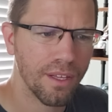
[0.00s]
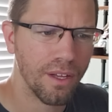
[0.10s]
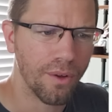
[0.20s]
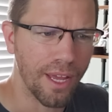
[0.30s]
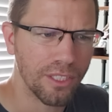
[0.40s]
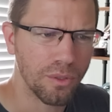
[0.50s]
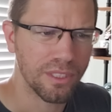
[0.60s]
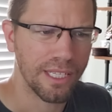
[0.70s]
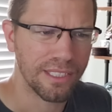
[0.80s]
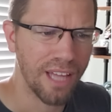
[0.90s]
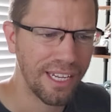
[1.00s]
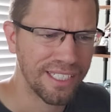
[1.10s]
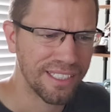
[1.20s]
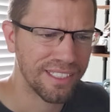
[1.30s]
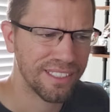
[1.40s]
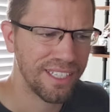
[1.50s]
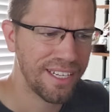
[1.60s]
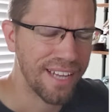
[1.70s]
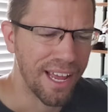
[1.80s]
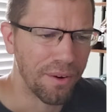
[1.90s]
Okay, so it's not a
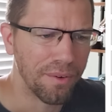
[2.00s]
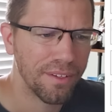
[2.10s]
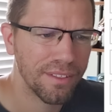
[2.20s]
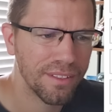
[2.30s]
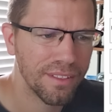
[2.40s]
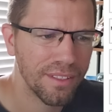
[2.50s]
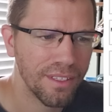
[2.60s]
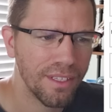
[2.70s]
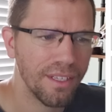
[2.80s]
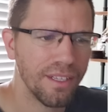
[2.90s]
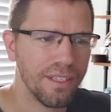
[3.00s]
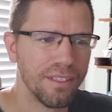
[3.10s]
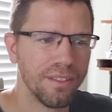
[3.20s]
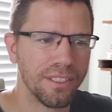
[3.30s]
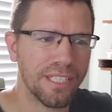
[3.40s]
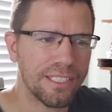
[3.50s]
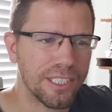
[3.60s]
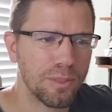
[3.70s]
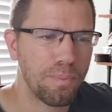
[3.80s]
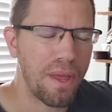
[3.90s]
sit-down. It's not
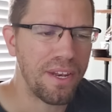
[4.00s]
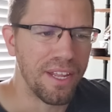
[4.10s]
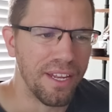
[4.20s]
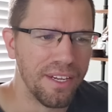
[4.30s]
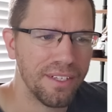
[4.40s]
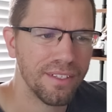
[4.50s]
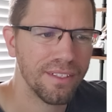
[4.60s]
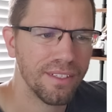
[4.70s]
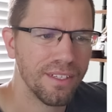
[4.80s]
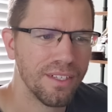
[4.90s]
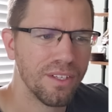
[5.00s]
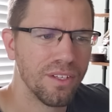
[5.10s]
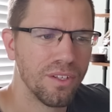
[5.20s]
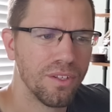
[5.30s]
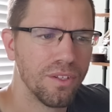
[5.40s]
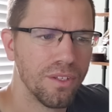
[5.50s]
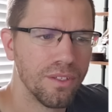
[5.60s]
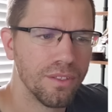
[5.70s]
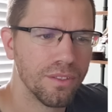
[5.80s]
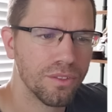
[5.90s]
suspended.
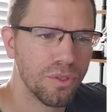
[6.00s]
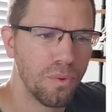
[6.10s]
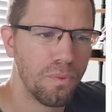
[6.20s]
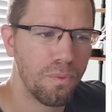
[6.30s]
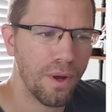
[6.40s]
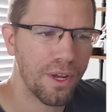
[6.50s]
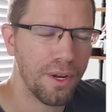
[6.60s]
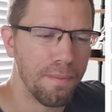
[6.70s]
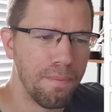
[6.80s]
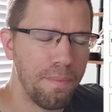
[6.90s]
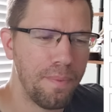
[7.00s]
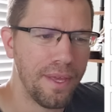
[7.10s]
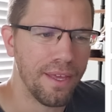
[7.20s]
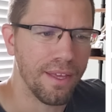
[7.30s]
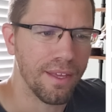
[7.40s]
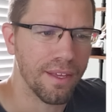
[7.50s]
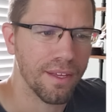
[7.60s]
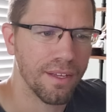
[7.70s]
So what could it be?